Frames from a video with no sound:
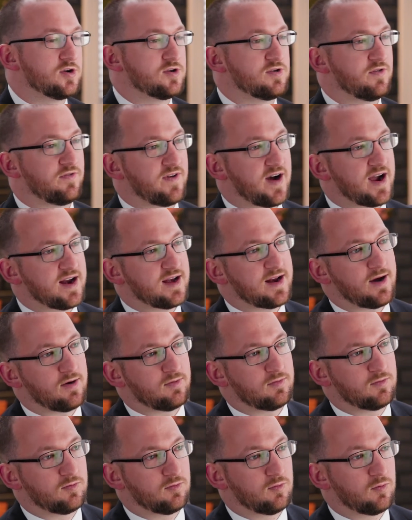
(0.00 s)
to find
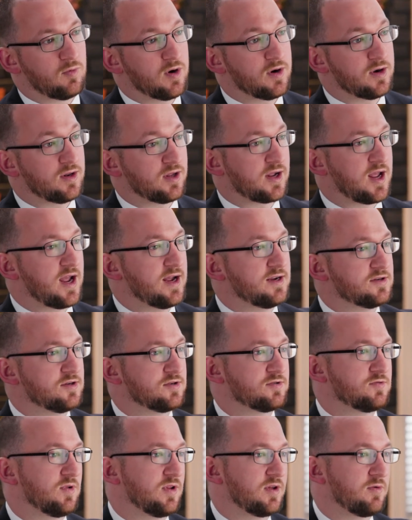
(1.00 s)
out what the case
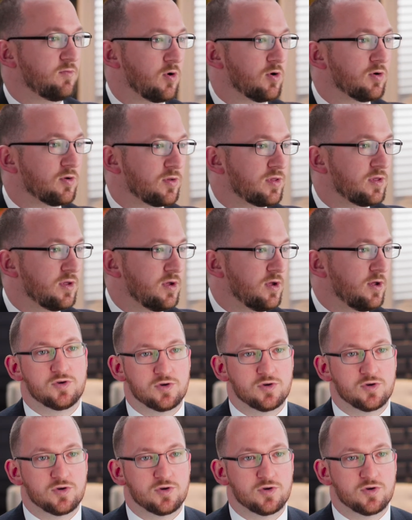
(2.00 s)
is really worth.